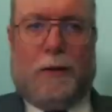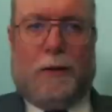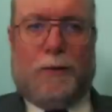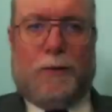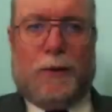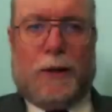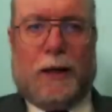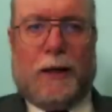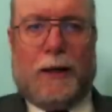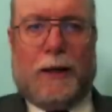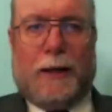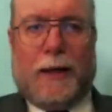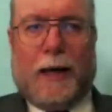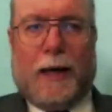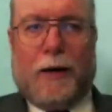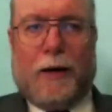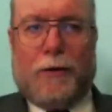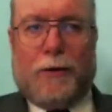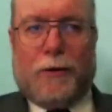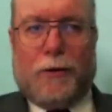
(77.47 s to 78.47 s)
that was on the
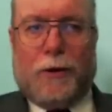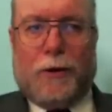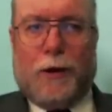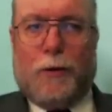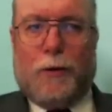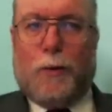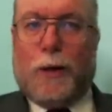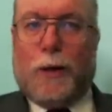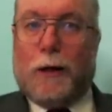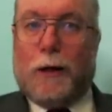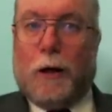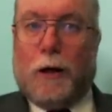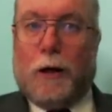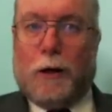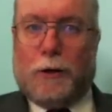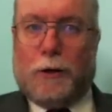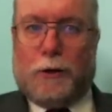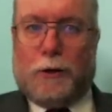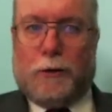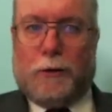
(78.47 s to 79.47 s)
Dow 30 when it
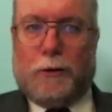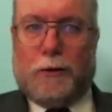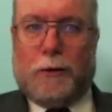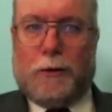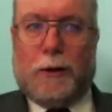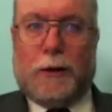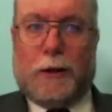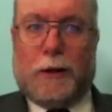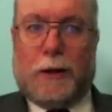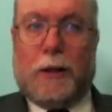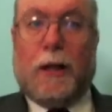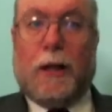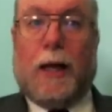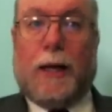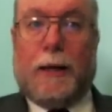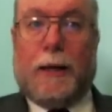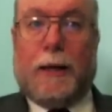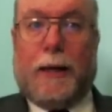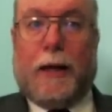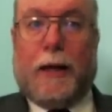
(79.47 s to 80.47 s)
launched. It's still
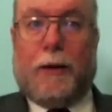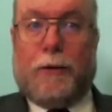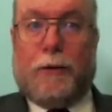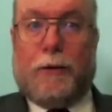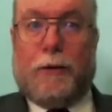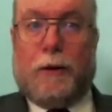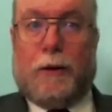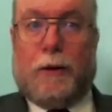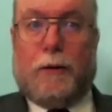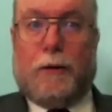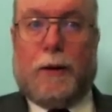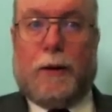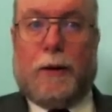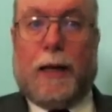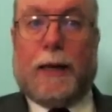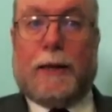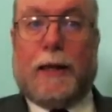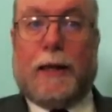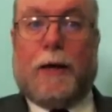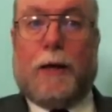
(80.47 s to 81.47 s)
on the Dow 30. Mm.
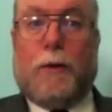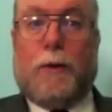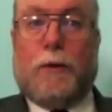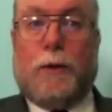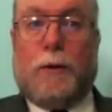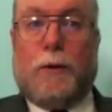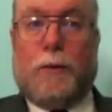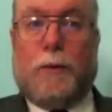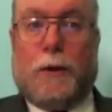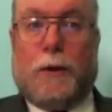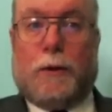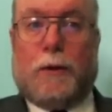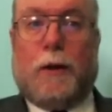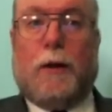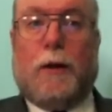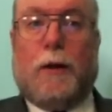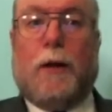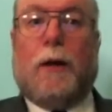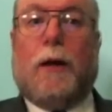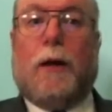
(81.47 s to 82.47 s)
That's how old it was.
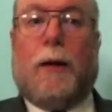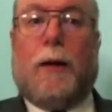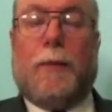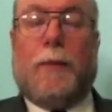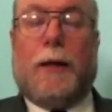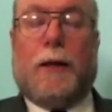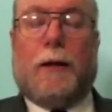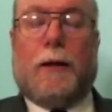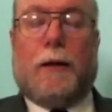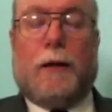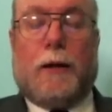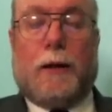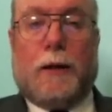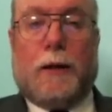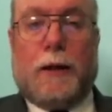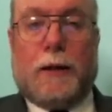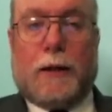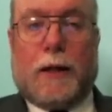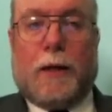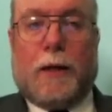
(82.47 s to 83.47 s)
I mean, the,
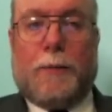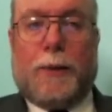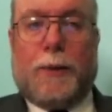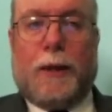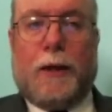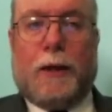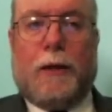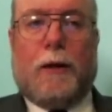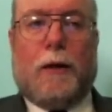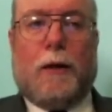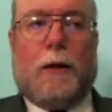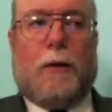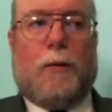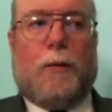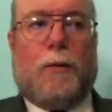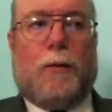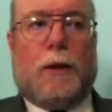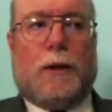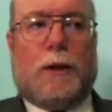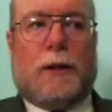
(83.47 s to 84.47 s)
this company
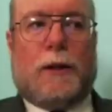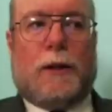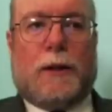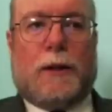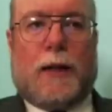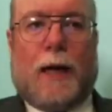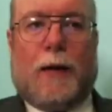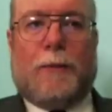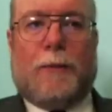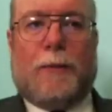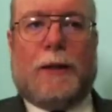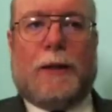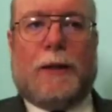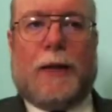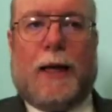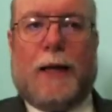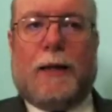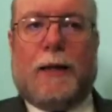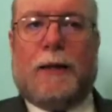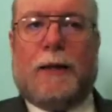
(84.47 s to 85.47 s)
was Thomas
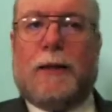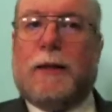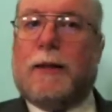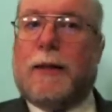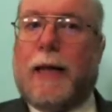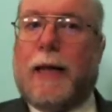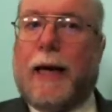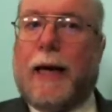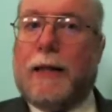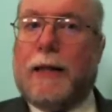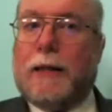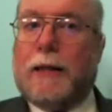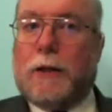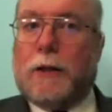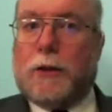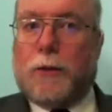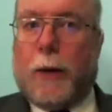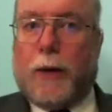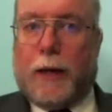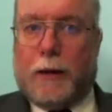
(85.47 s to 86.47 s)
Edison's
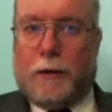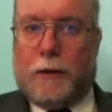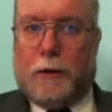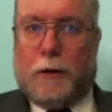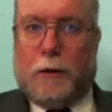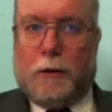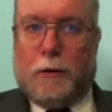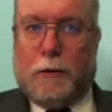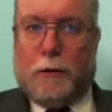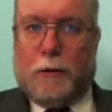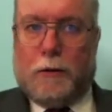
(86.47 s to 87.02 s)
exit strategy.